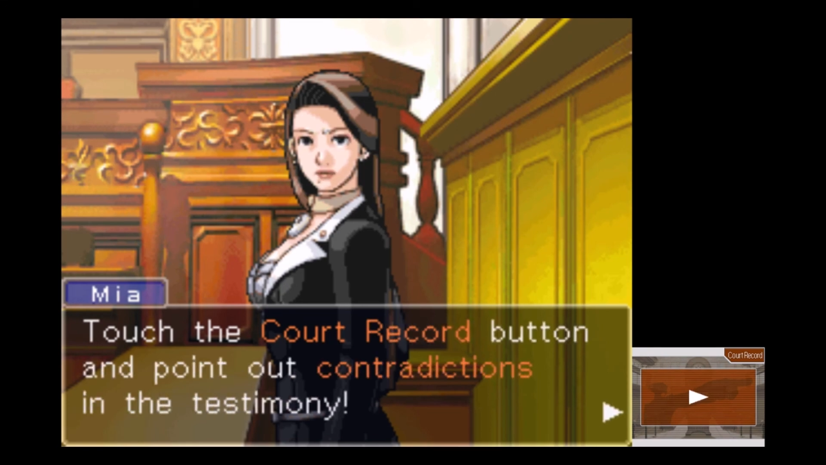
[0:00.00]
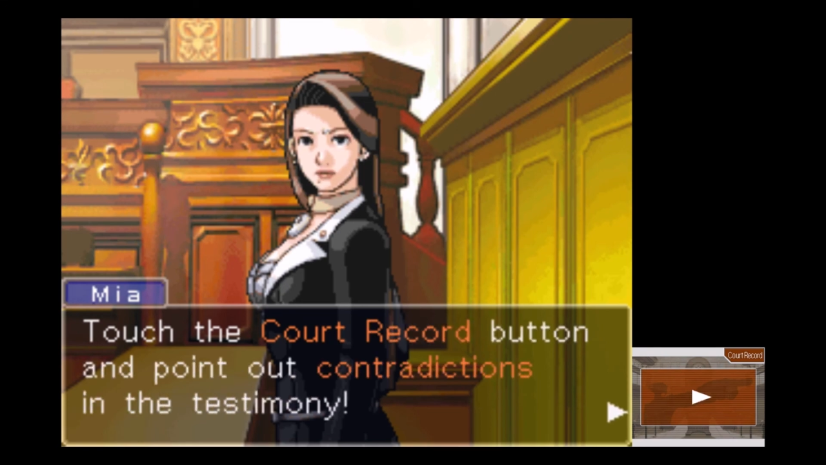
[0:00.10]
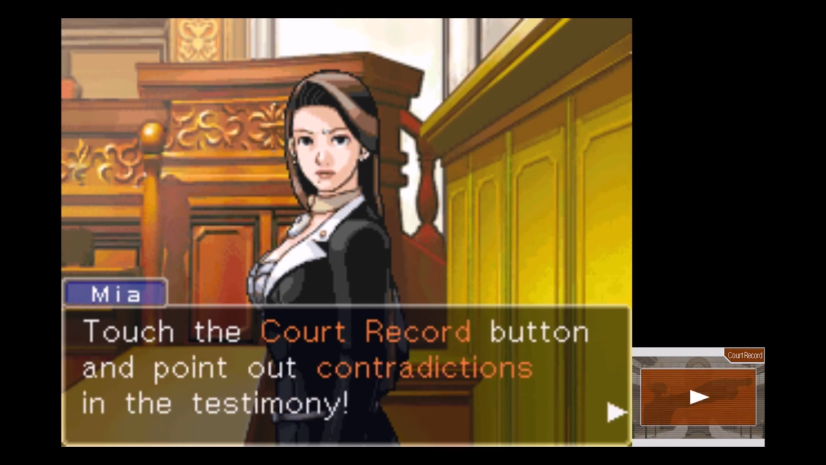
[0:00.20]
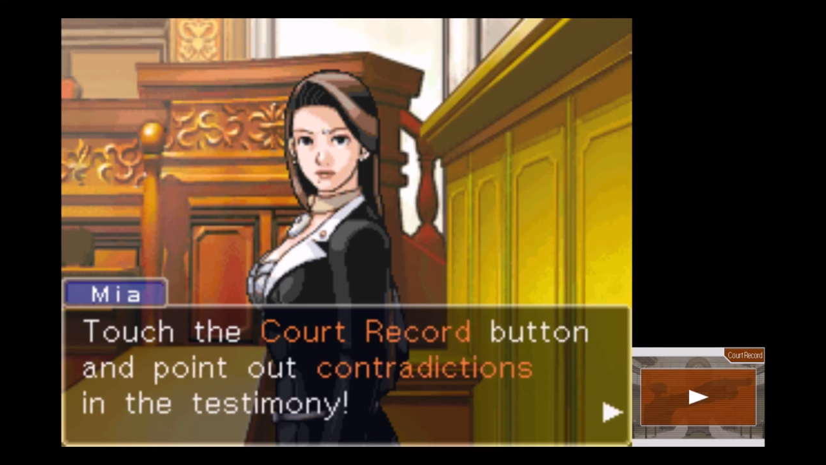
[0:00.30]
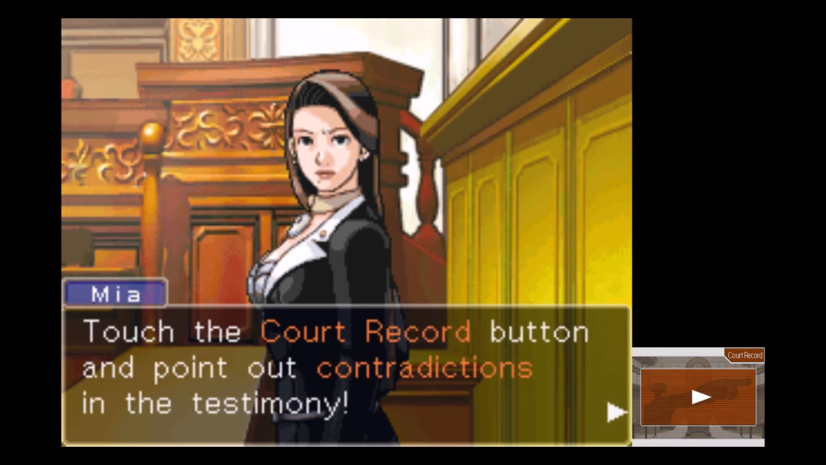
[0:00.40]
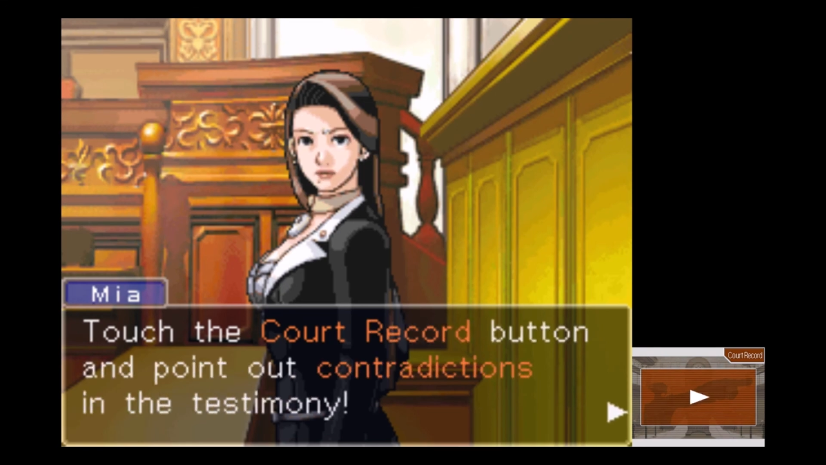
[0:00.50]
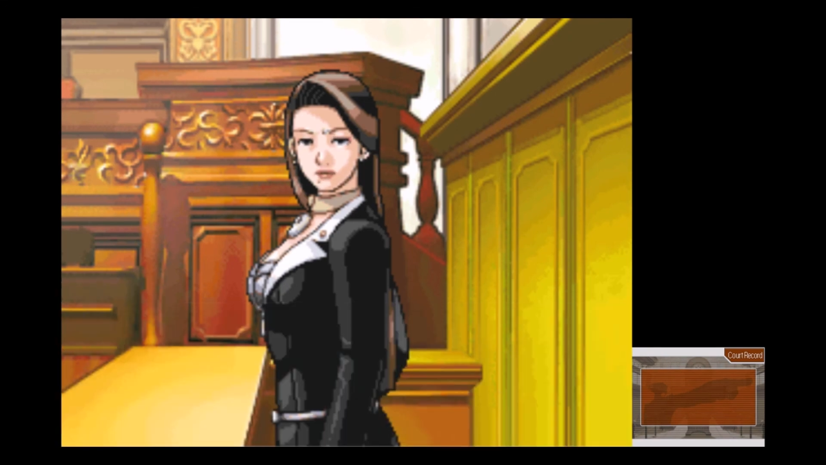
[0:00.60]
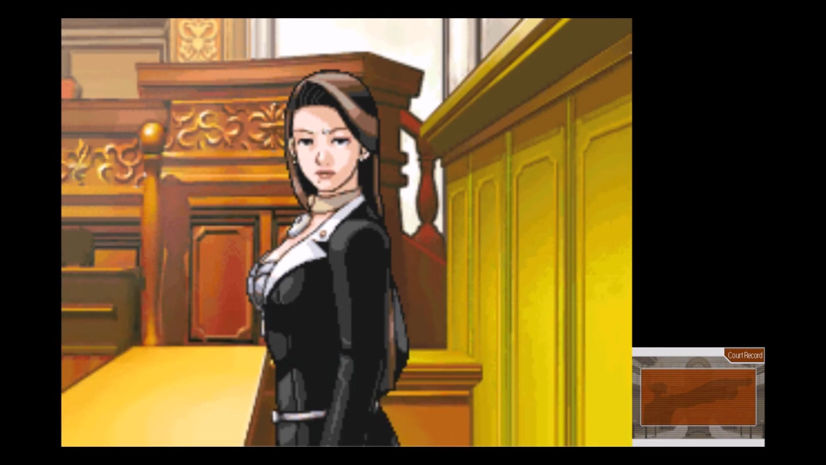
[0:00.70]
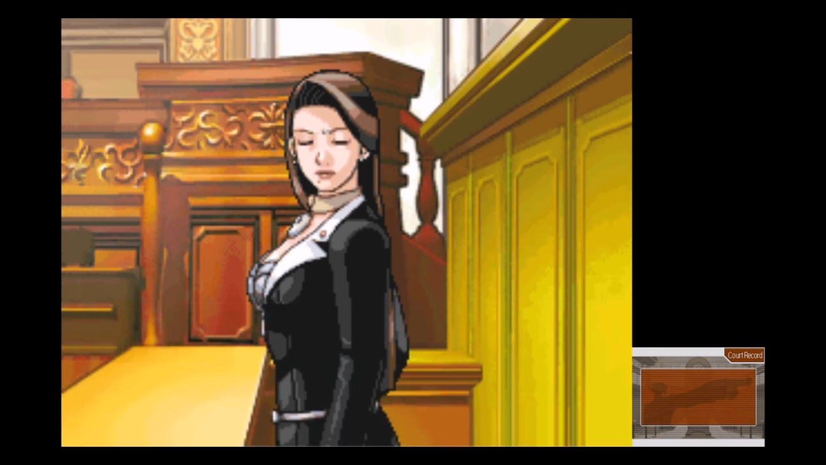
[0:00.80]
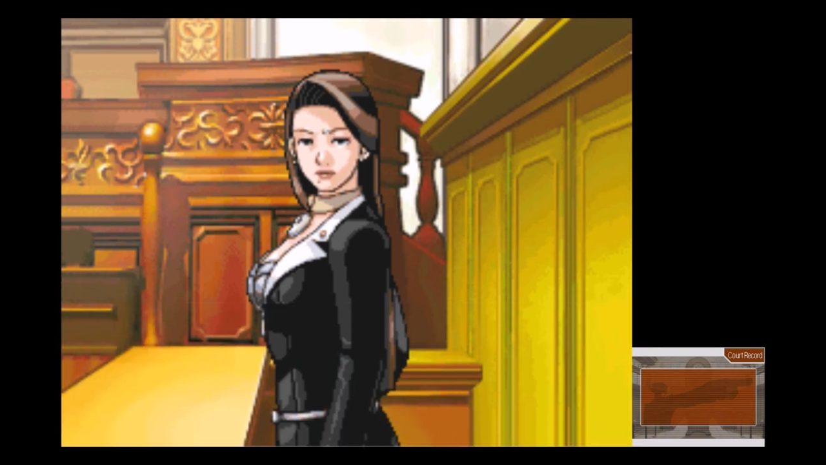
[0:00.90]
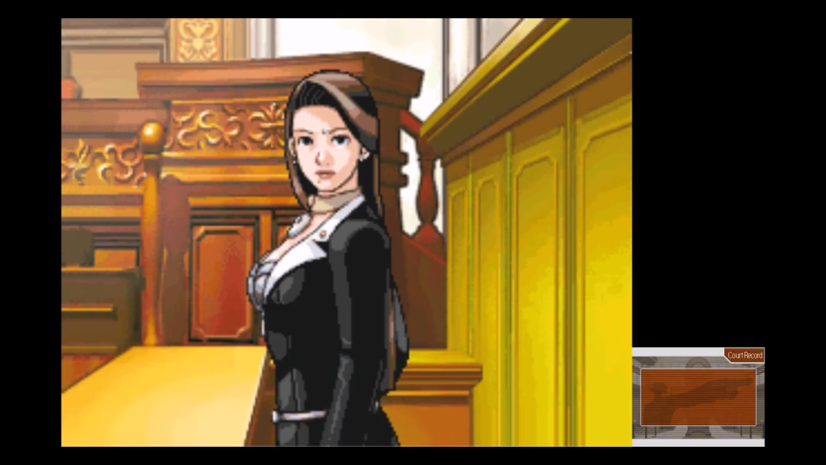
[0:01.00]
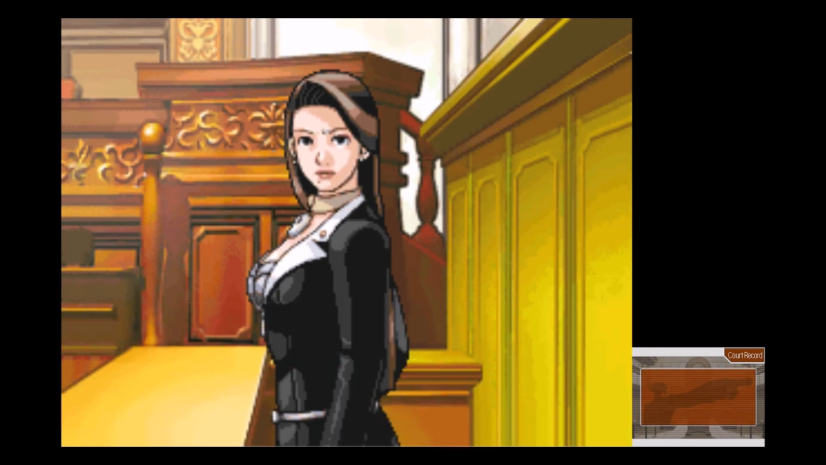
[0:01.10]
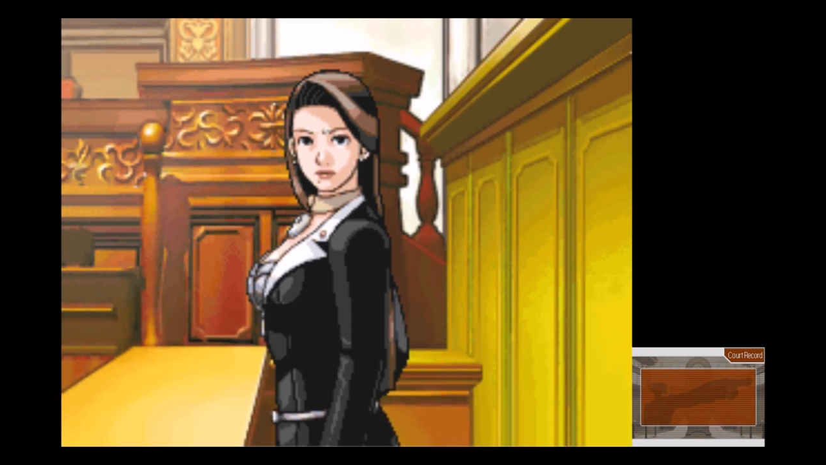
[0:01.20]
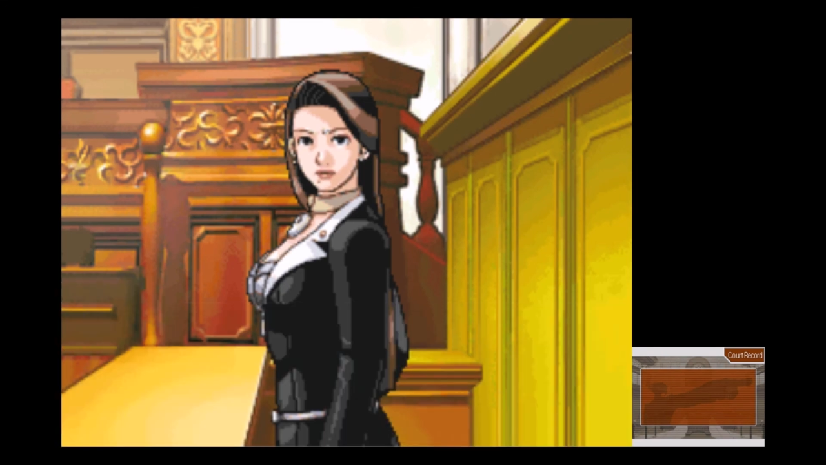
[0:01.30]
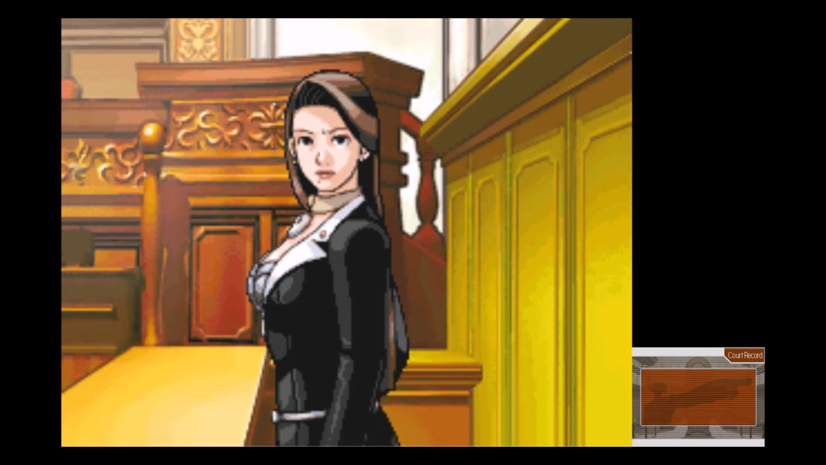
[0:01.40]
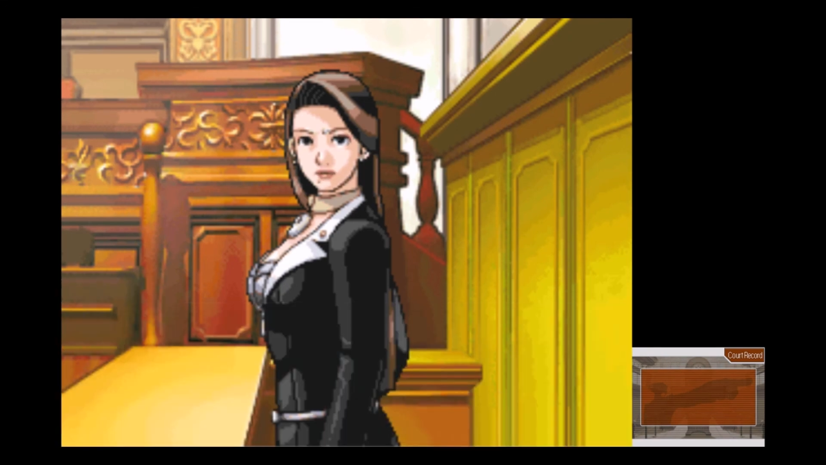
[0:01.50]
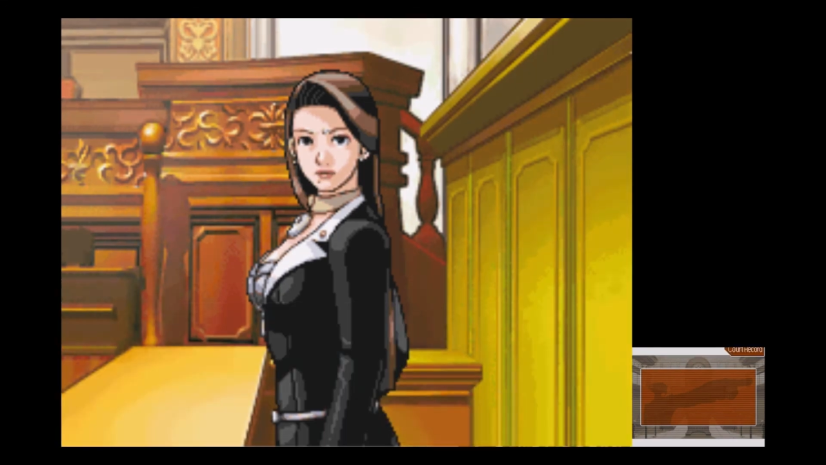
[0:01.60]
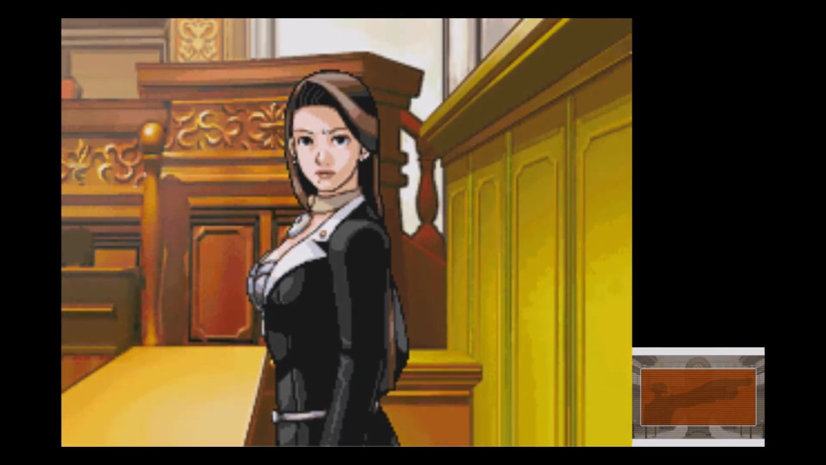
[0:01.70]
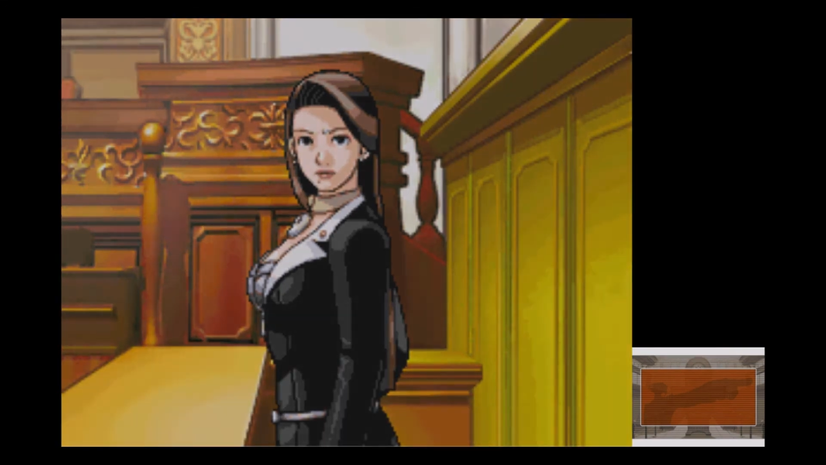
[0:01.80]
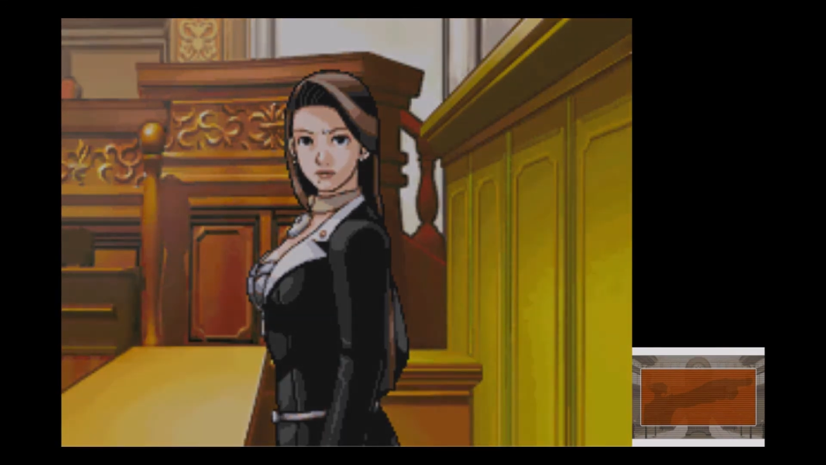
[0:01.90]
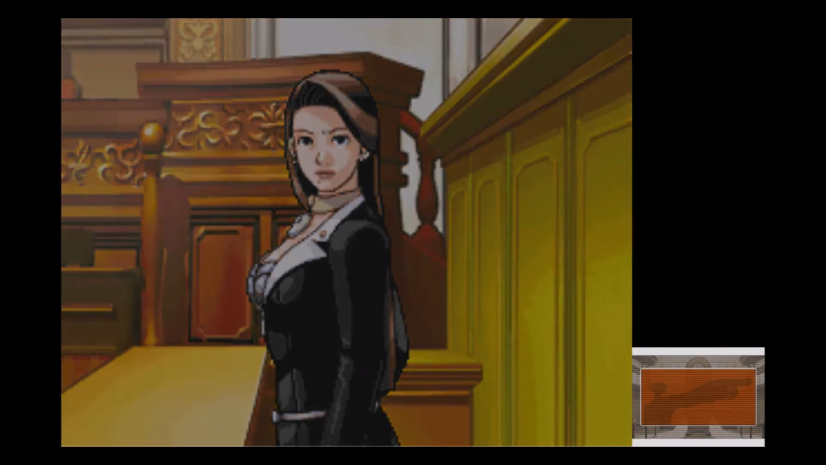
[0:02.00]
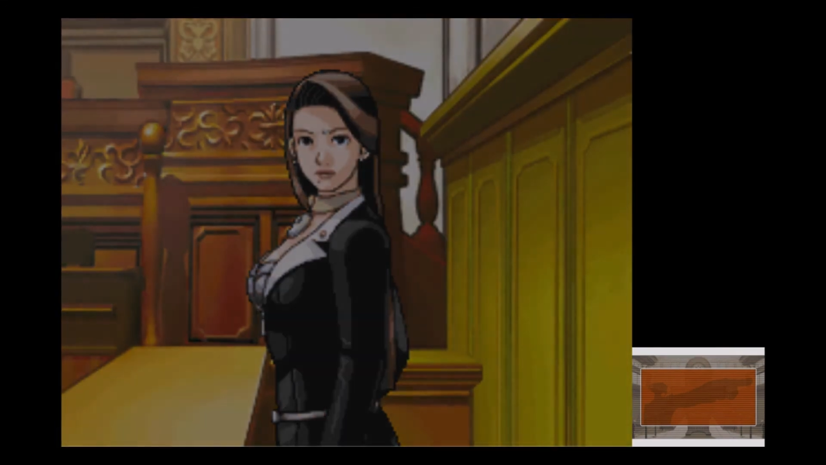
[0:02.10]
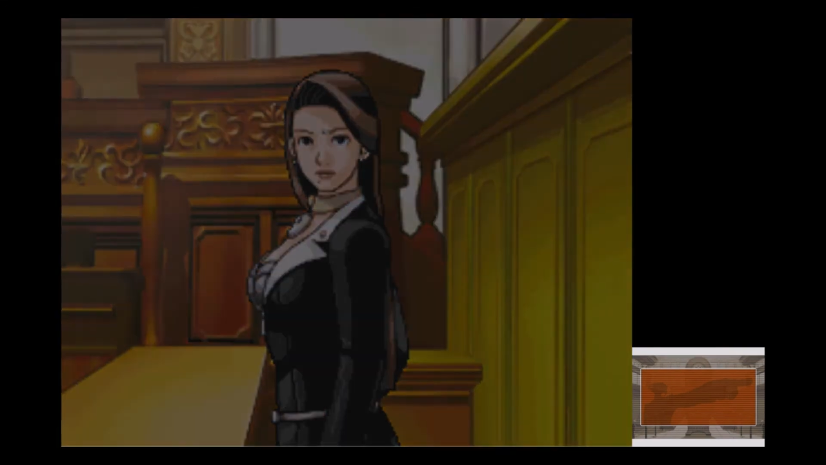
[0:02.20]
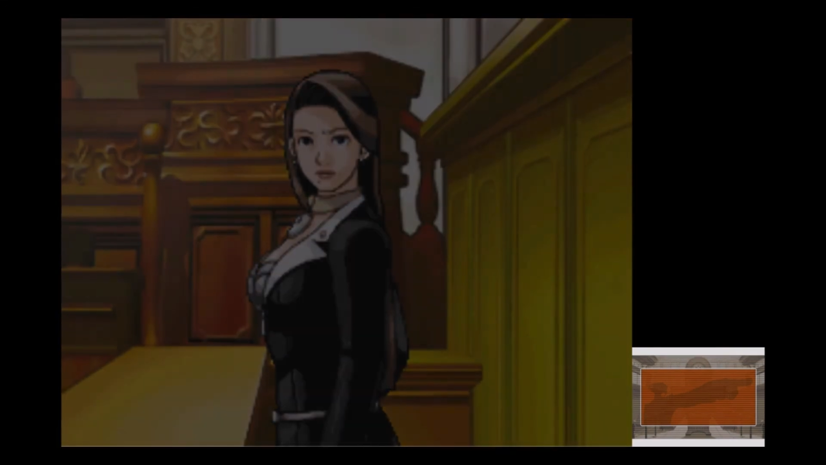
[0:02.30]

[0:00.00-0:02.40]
in the testimony. It's not that hard.